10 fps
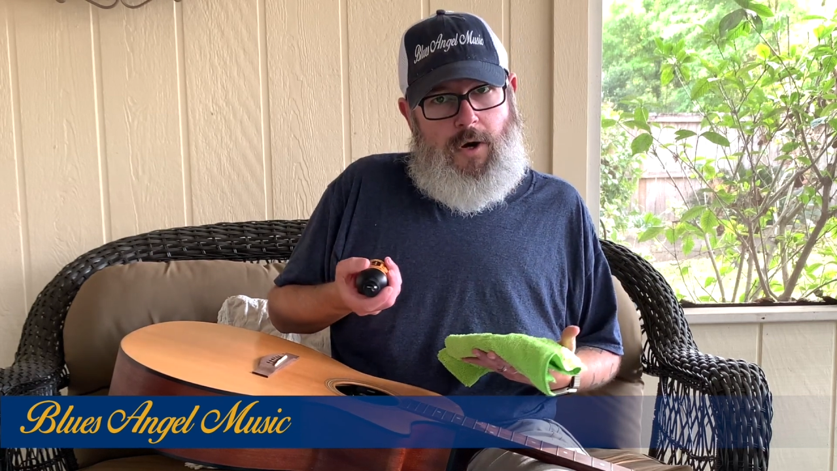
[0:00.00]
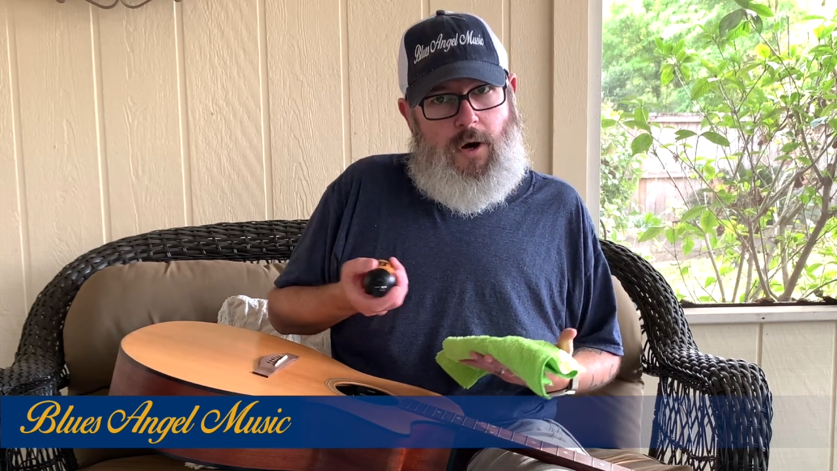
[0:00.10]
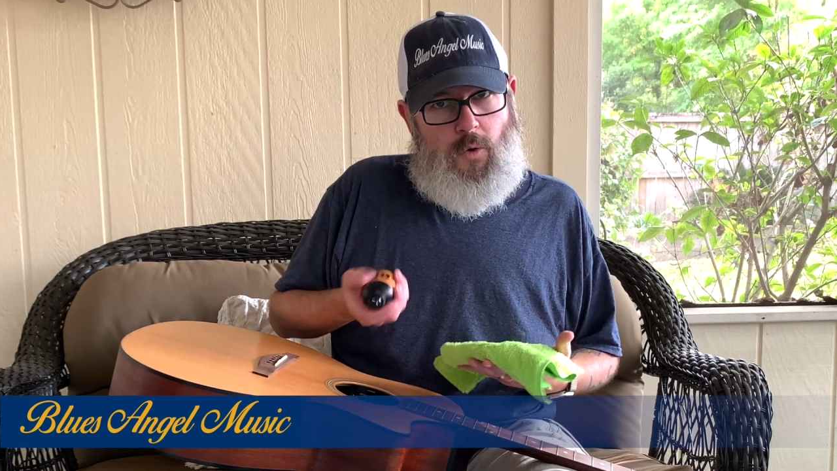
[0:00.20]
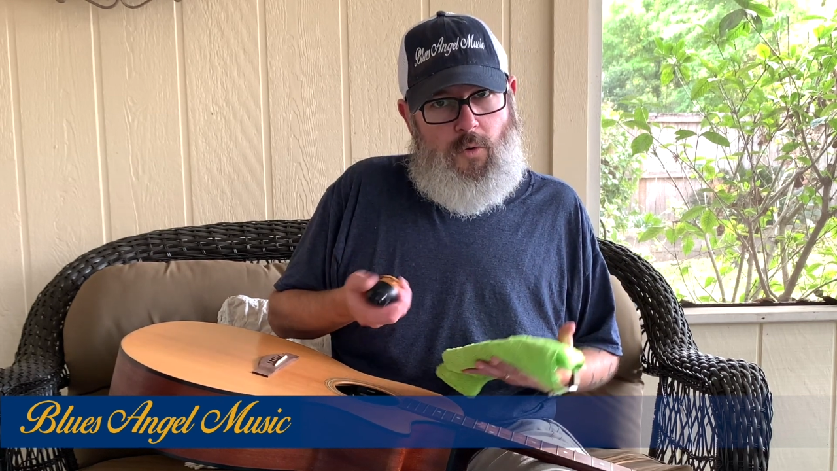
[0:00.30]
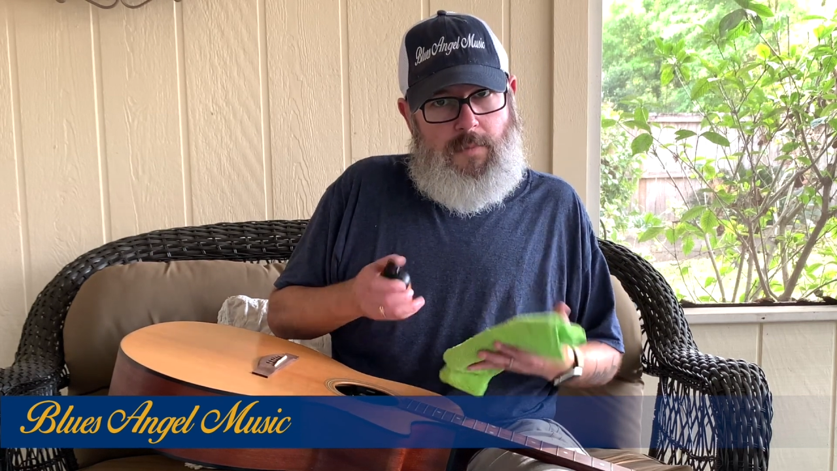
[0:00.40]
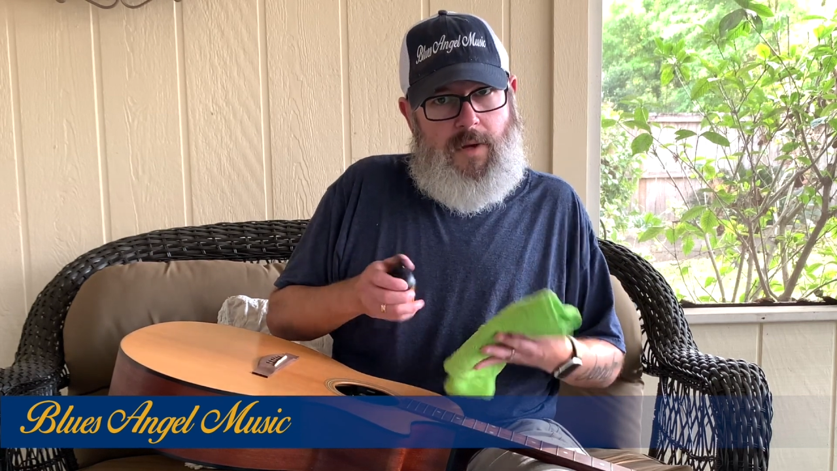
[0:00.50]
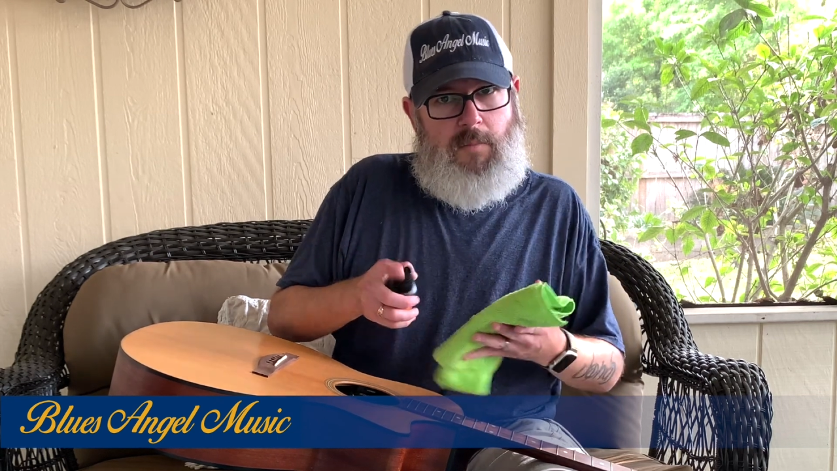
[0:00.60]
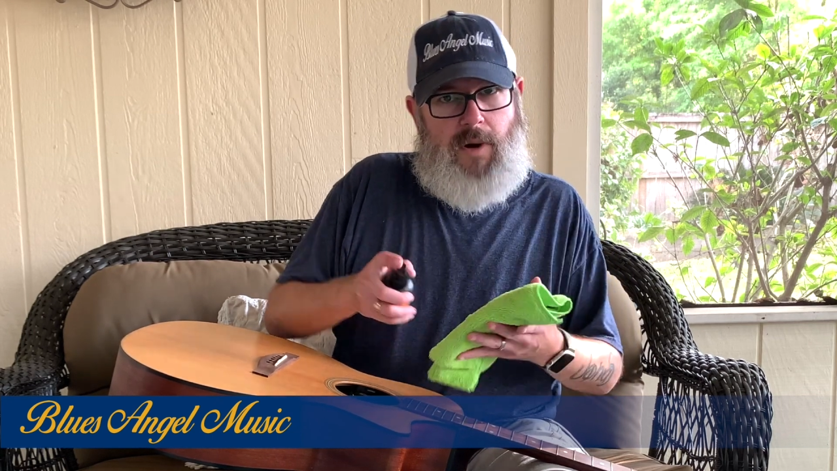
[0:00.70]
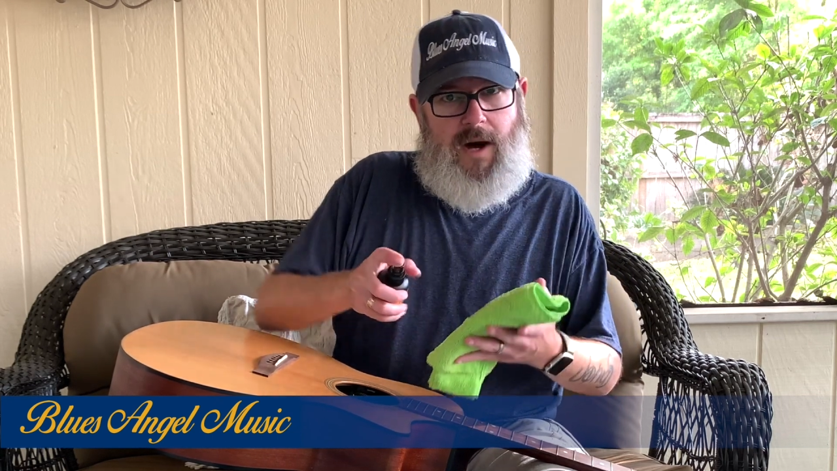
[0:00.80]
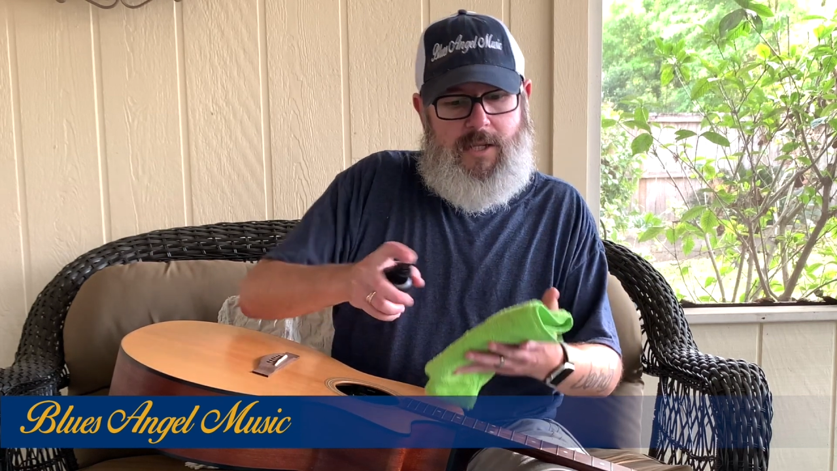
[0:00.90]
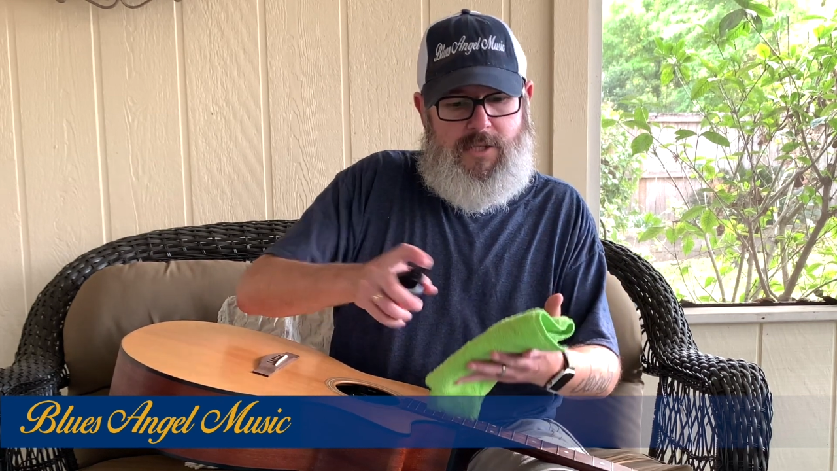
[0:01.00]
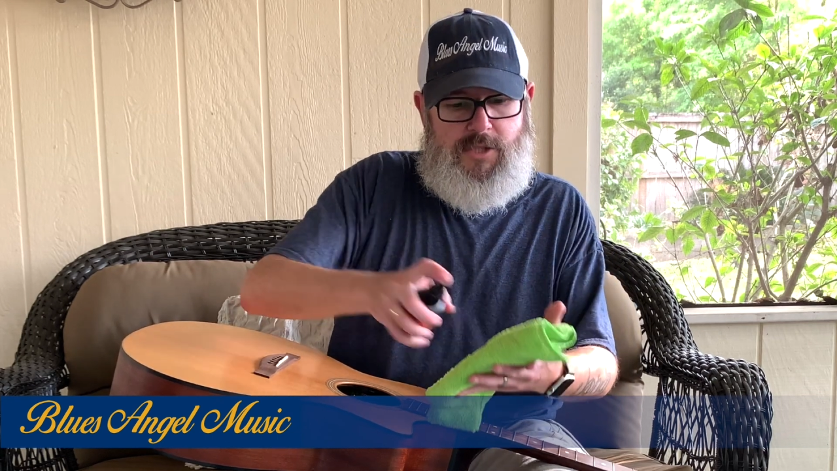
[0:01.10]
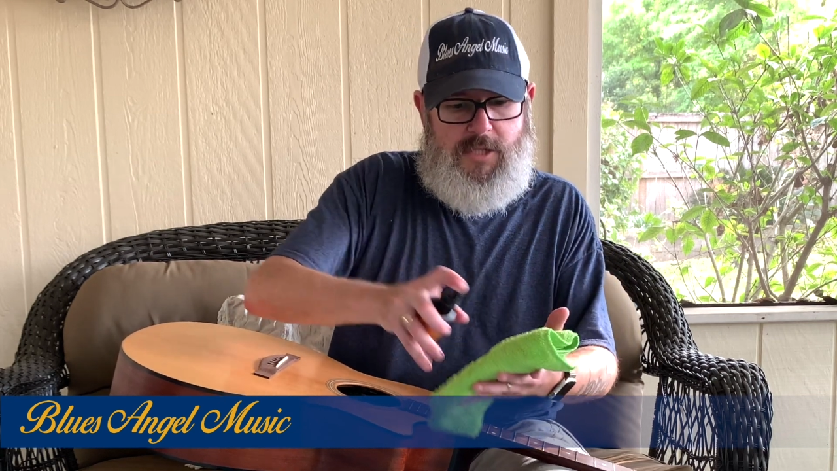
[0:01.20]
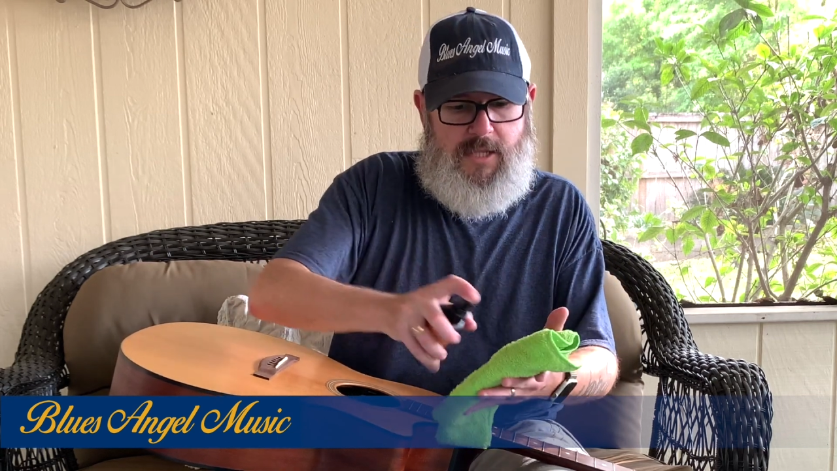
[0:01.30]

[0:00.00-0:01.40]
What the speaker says: home polish,